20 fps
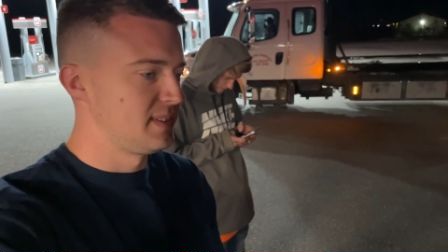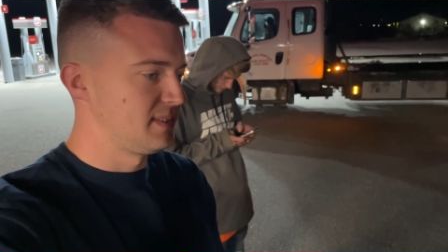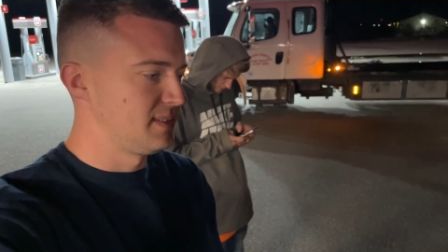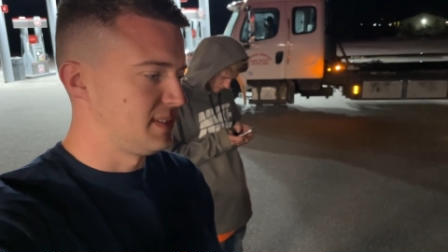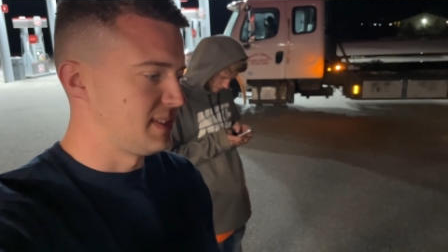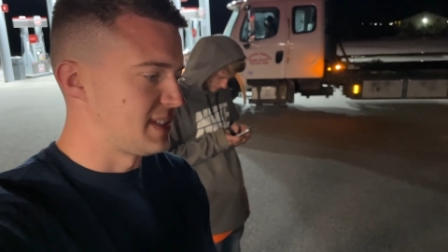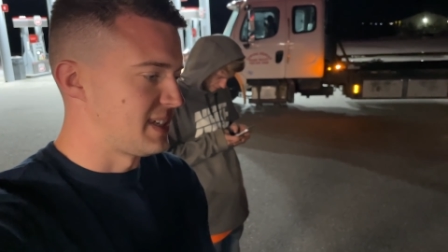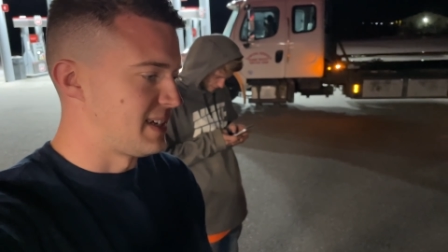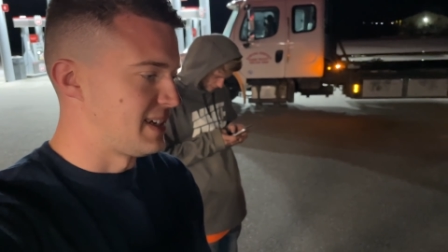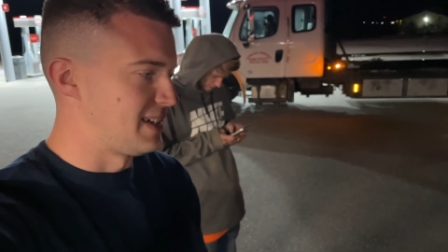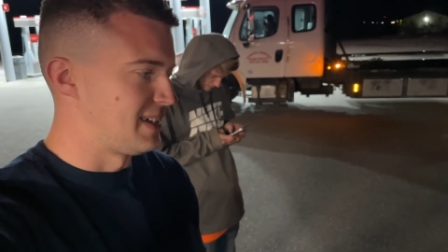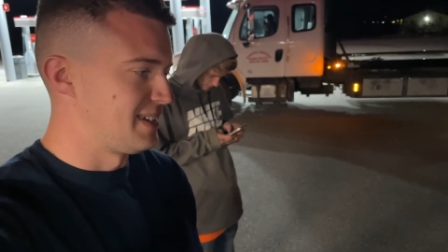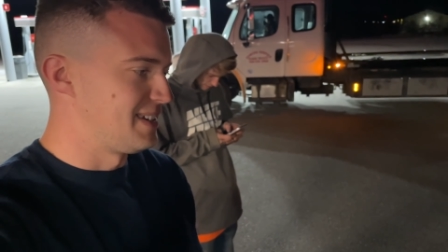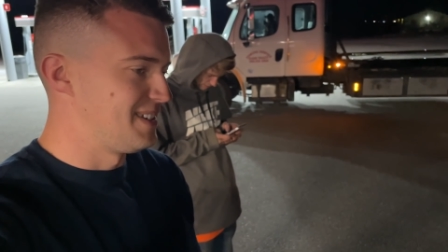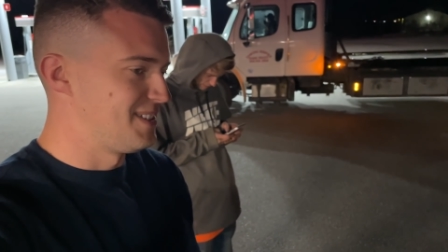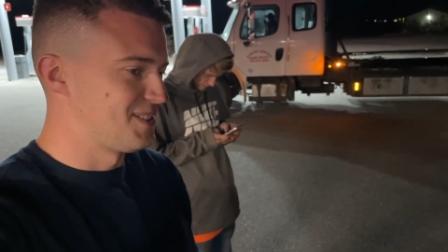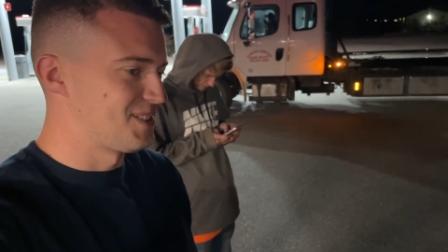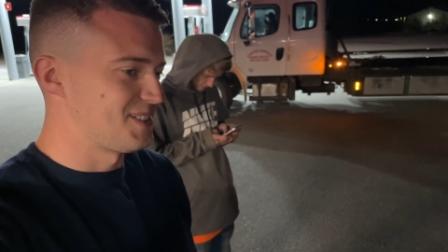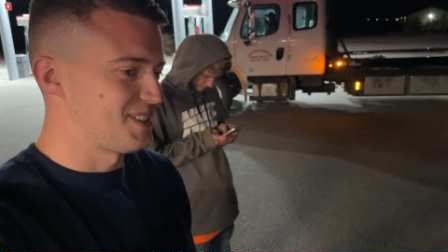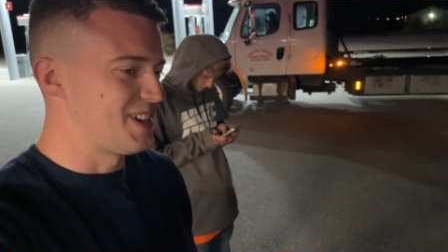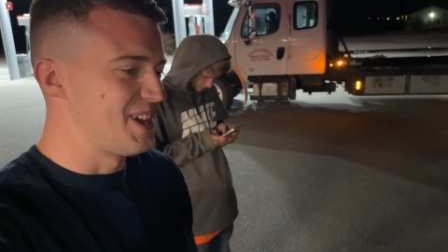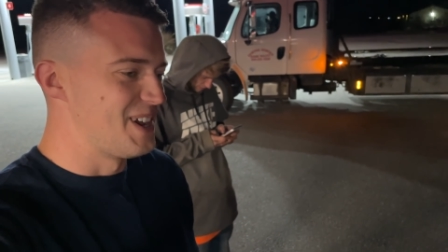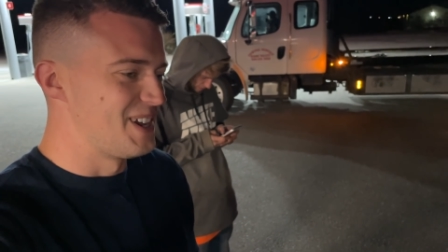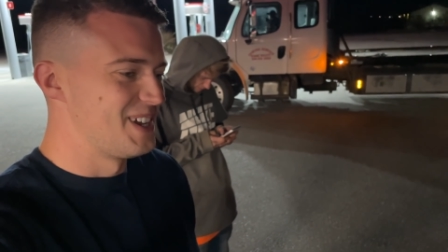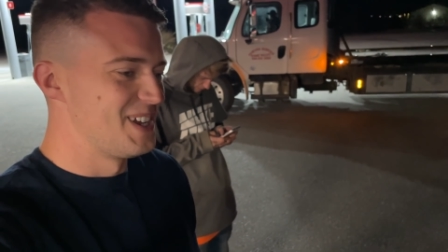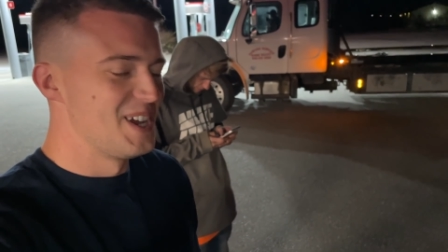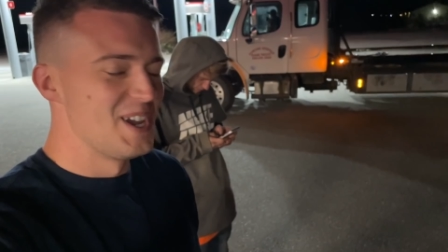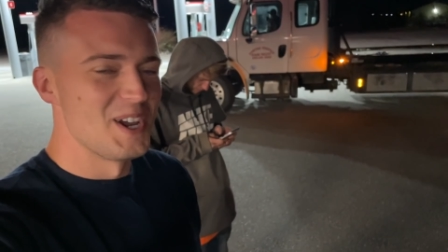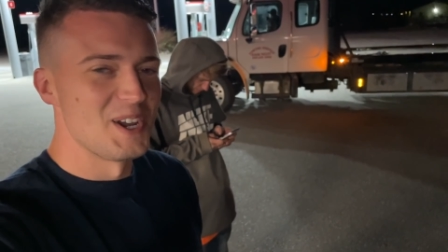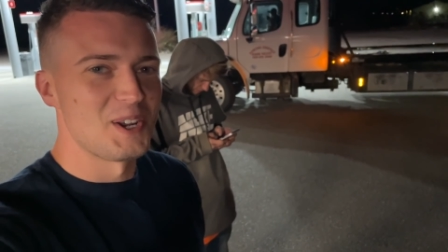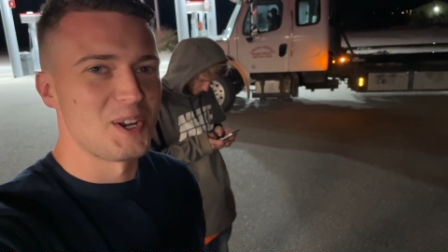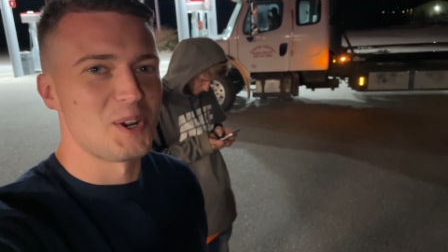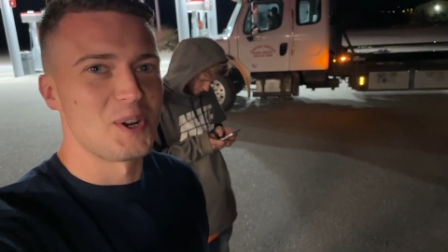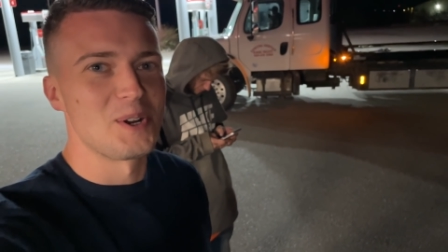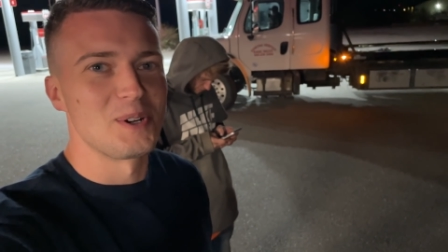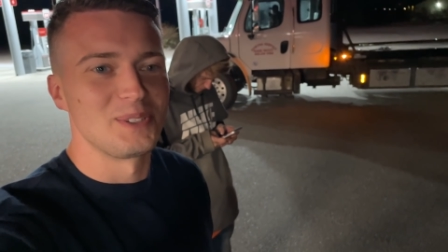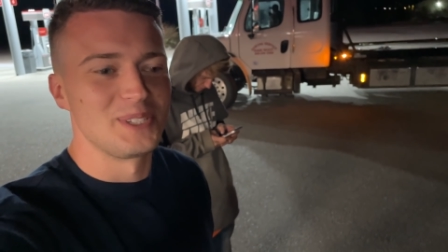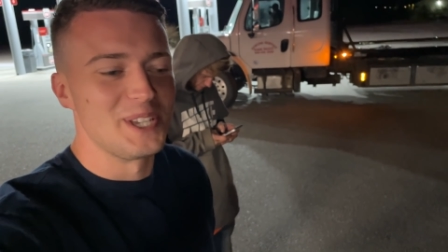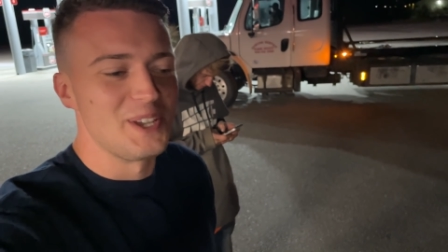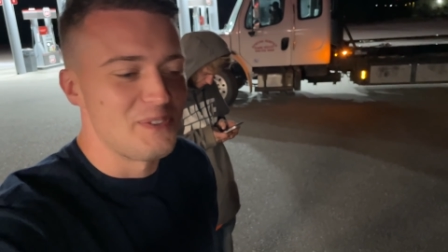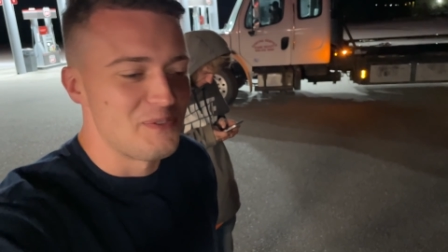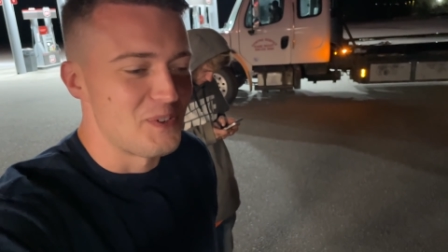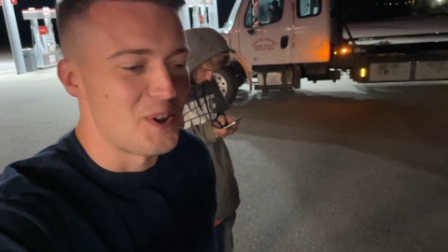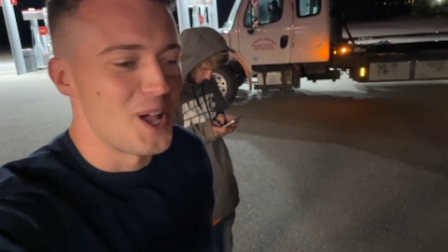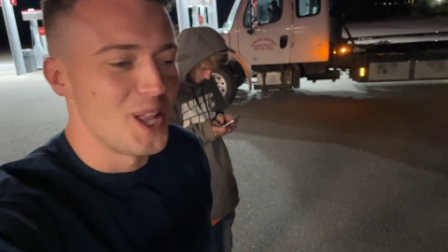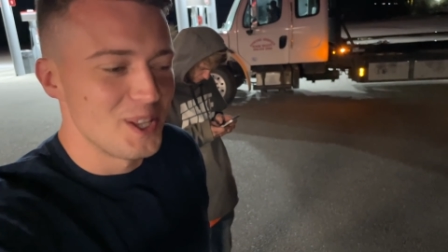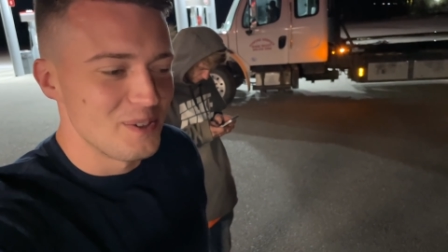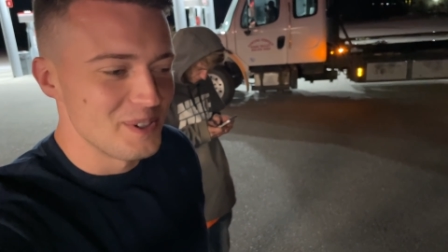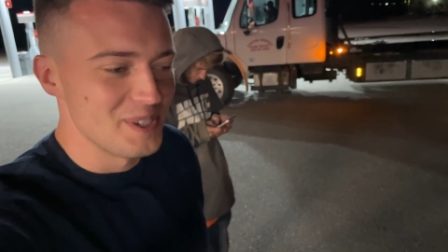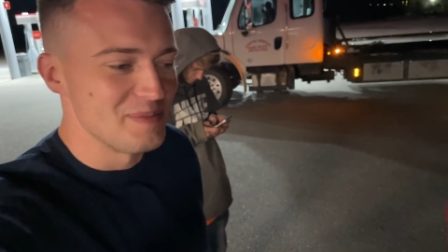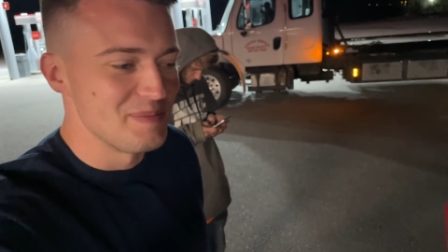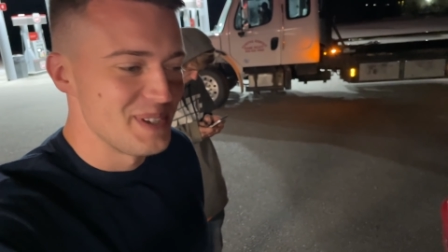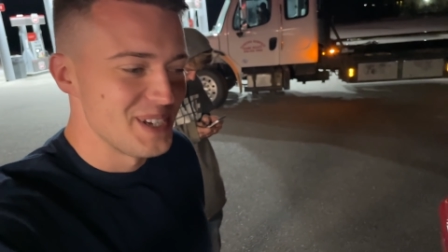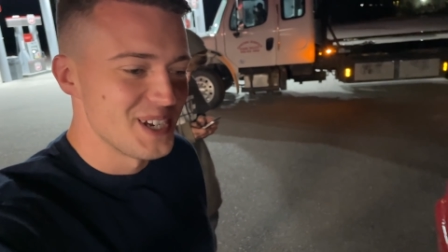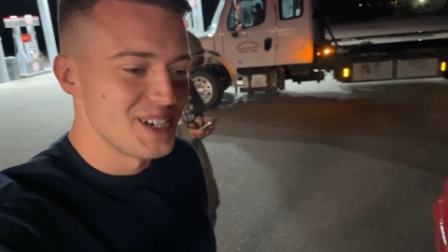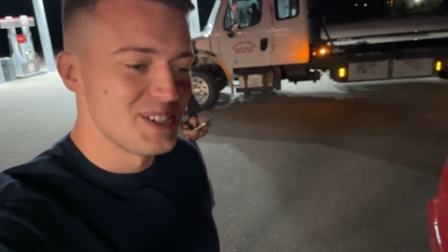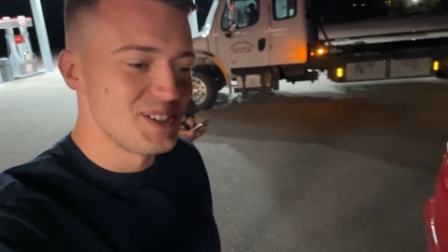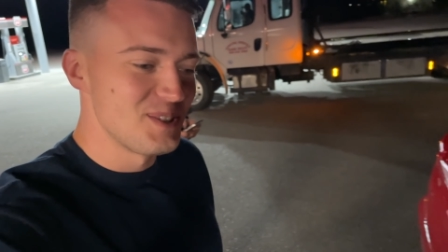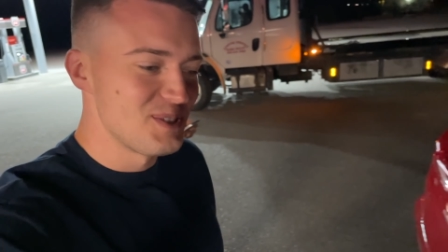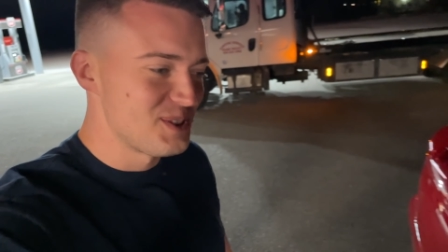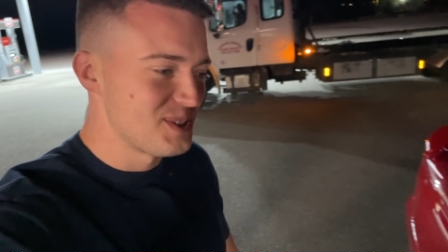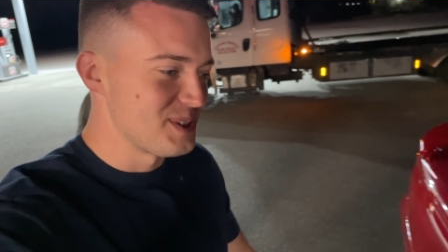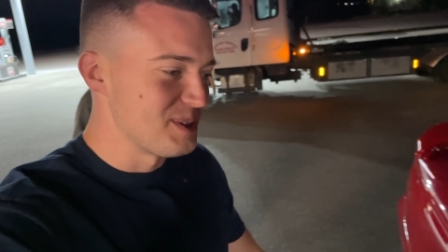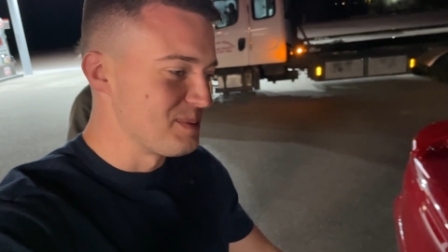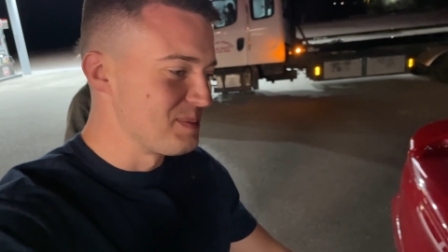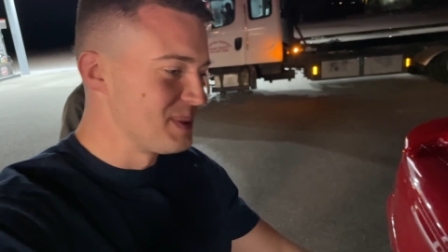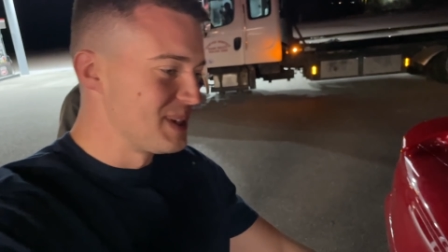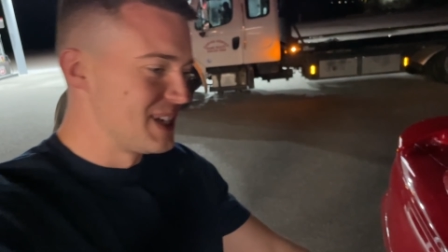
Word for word: Uh, he's currently following me on YouTube.